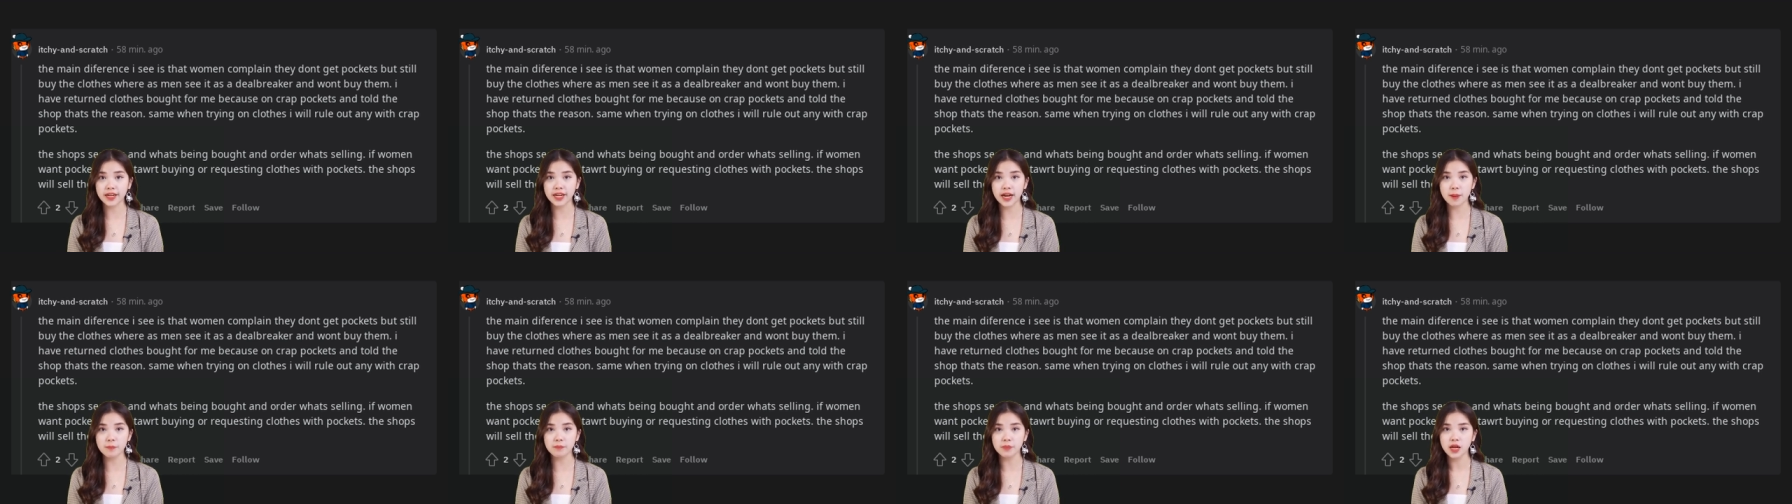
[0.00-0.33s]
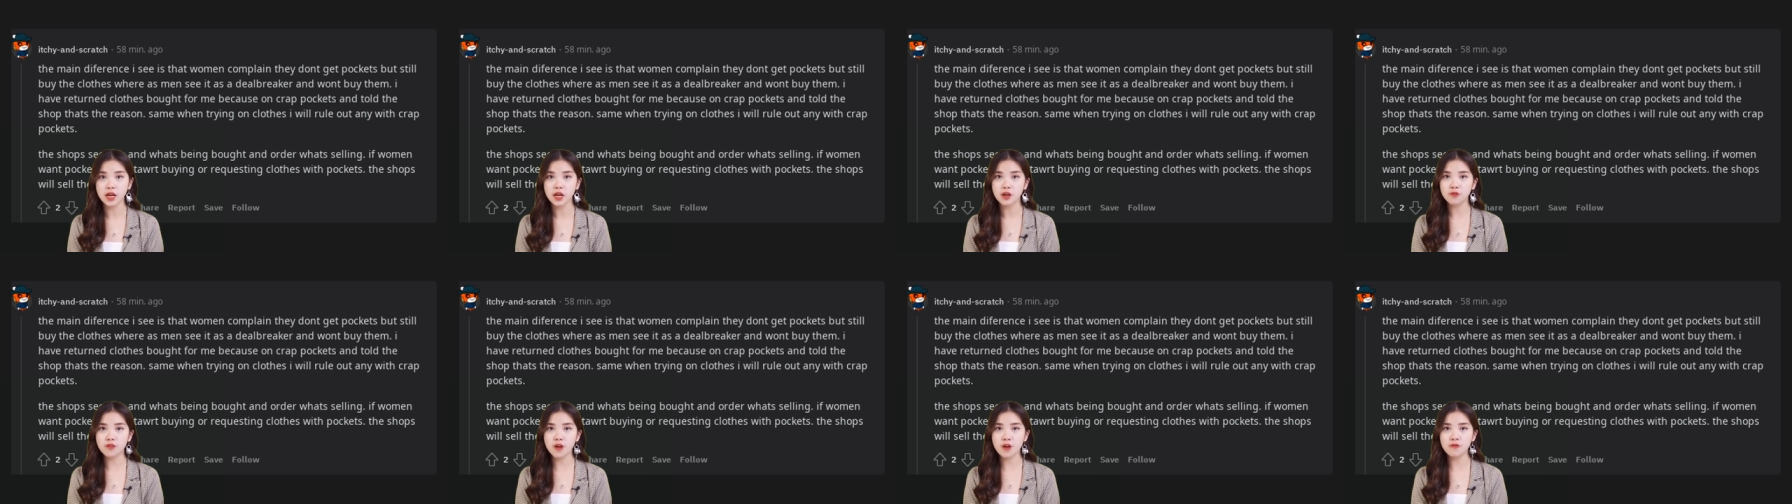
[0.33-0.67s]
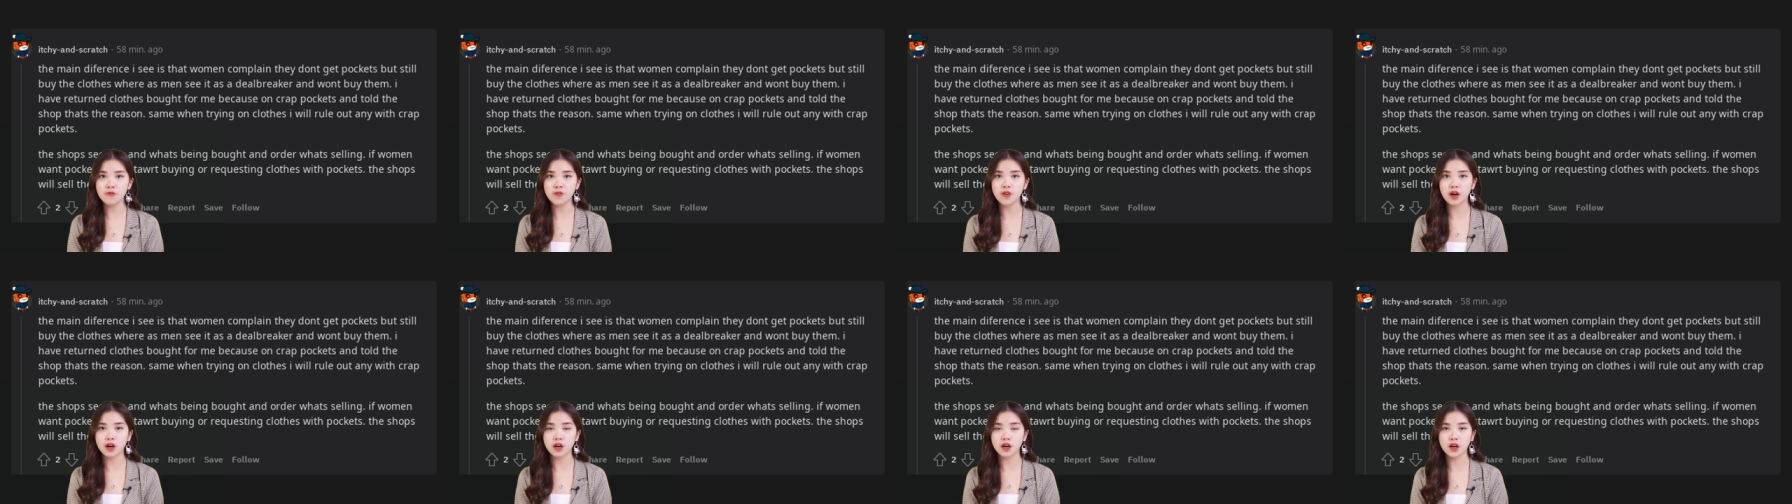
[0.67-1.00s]
The
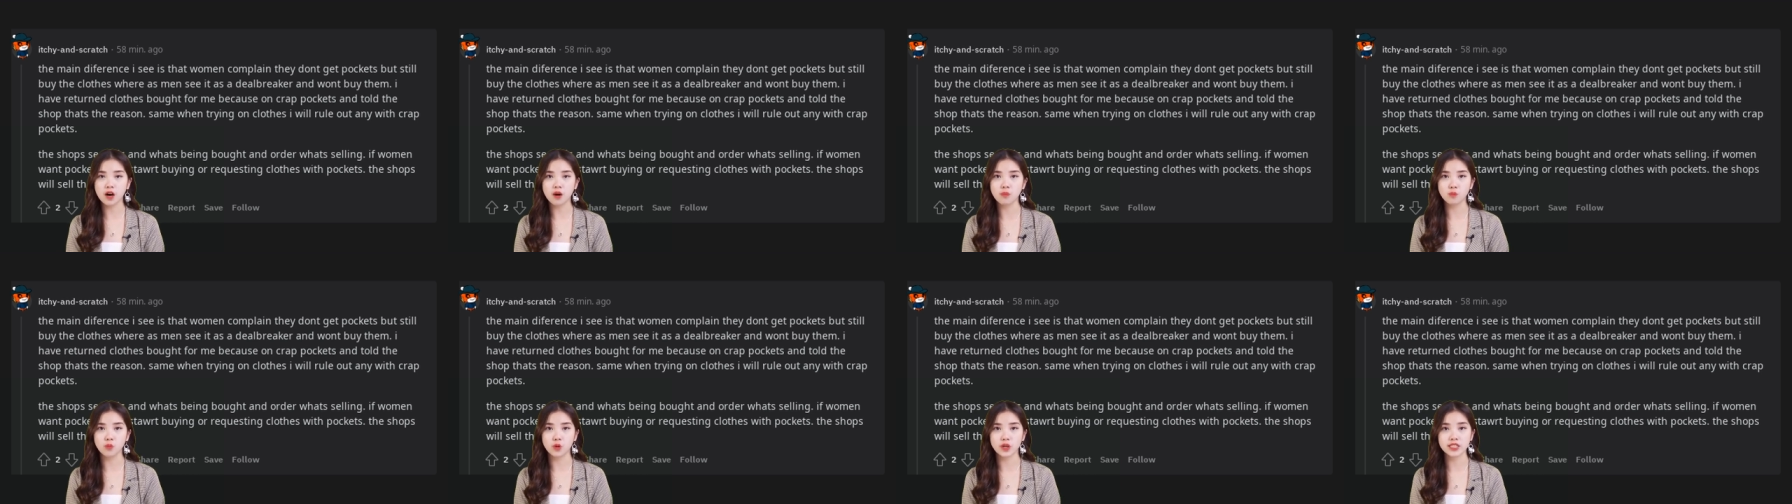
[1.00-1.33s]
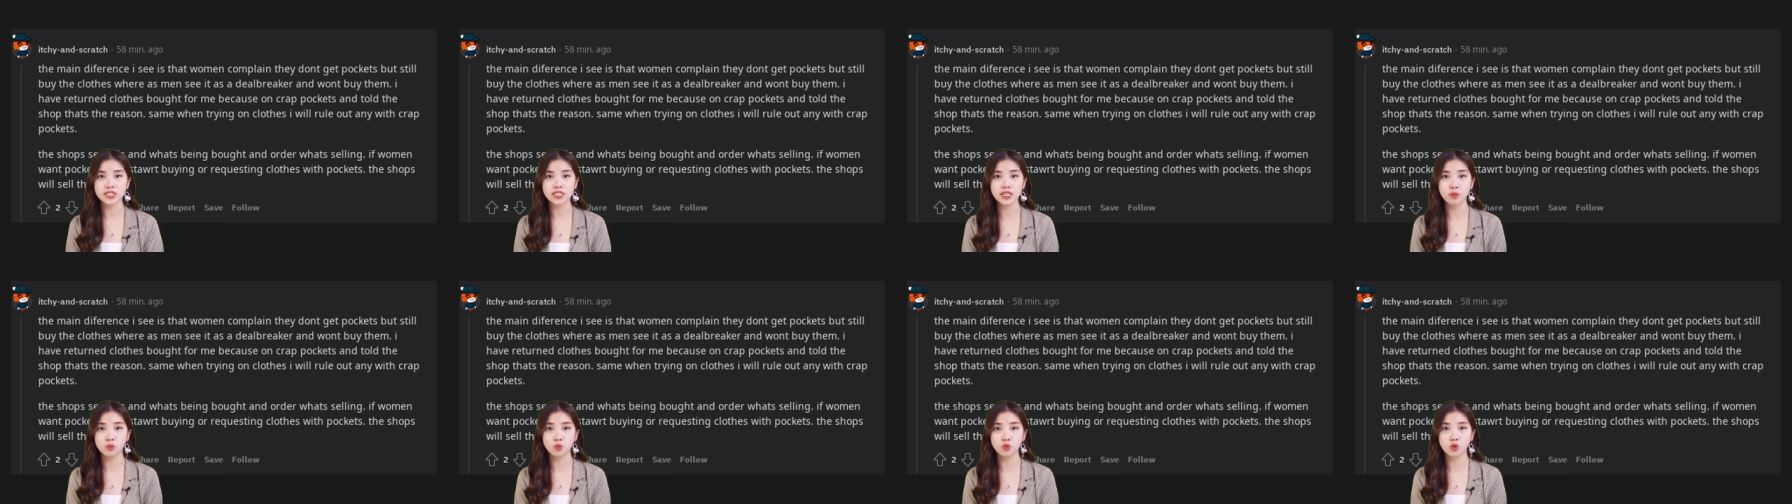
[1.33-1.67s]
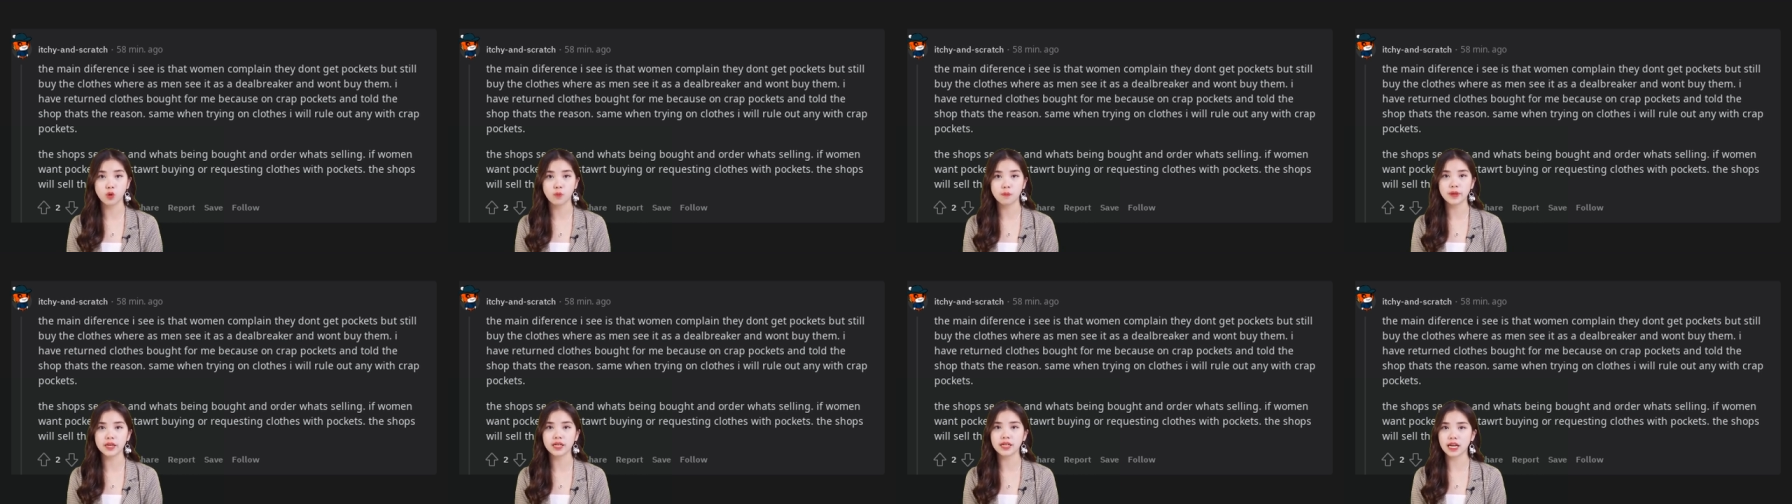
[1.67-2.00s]
shops will sell them
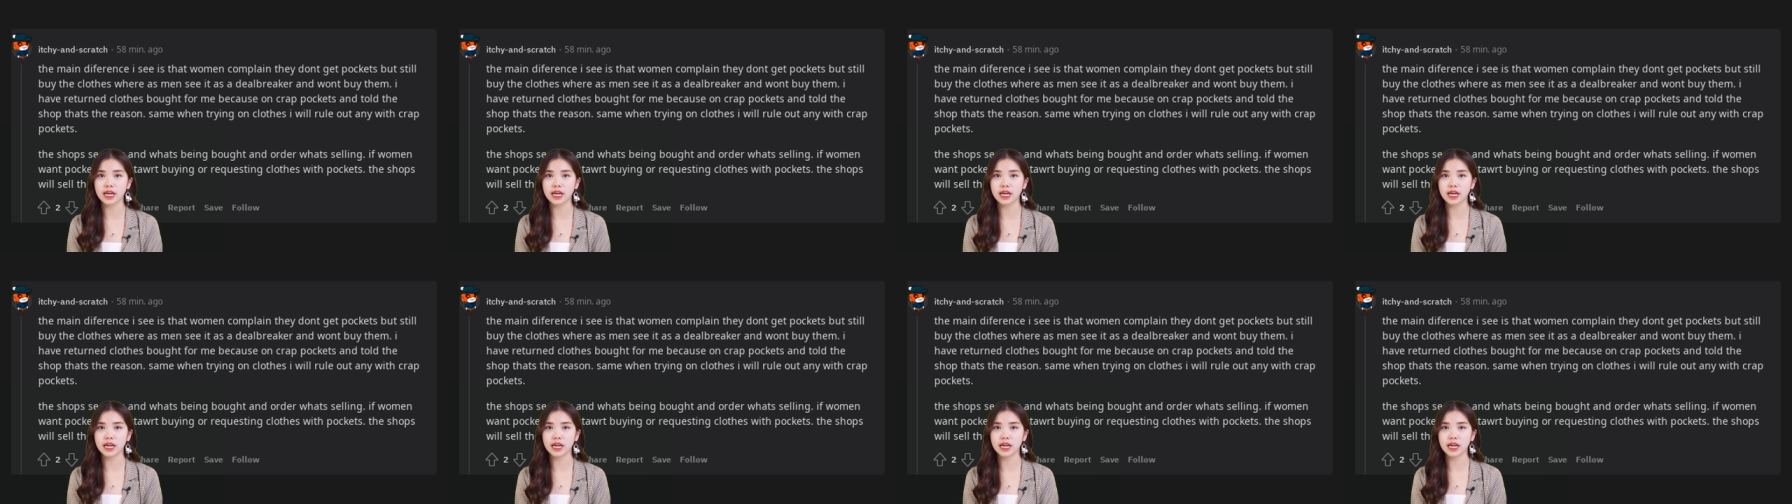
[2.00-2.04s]
then,